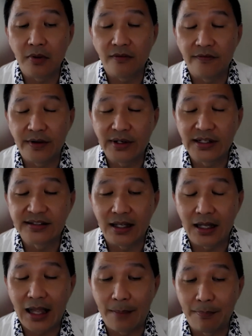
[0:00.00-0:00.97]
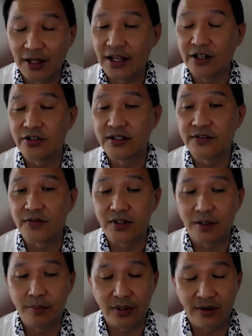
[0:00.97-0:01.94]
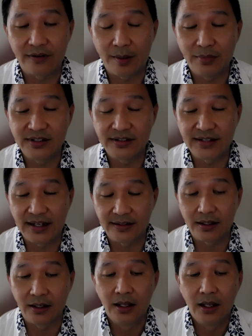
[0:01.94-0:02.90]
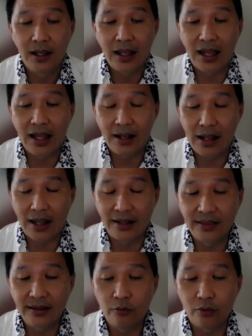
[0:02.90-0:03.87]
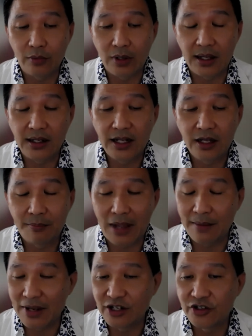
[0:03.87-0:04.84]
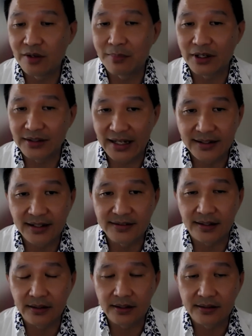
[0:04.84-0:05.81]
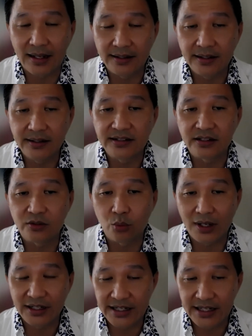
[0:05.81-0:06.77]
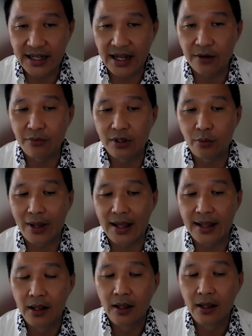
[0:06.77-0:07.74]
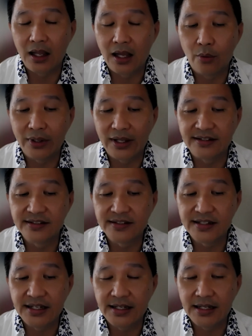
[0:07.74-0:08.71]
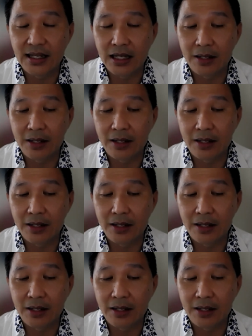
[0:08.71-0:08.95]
various applications for the built environment sector. I think earlier I mentioned about data centers. I think this is one key area where we can see